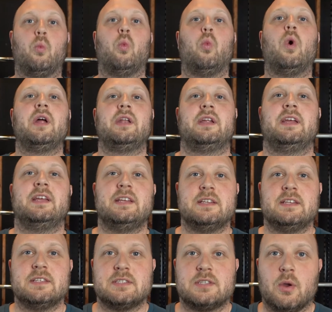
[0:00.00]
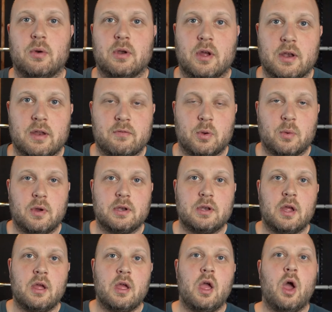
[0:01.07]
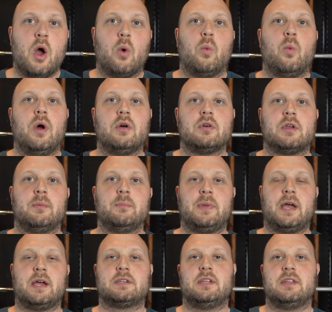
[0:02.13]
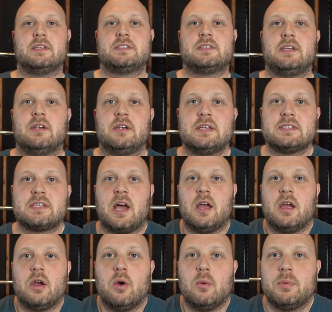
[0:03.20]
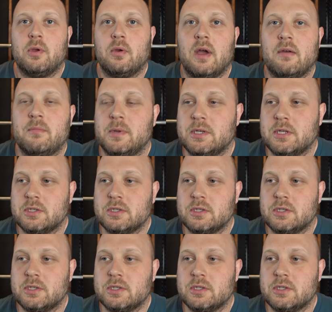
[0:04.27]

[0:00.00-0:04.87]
What is going on, everyone? Welcome back to the series. I hope you have been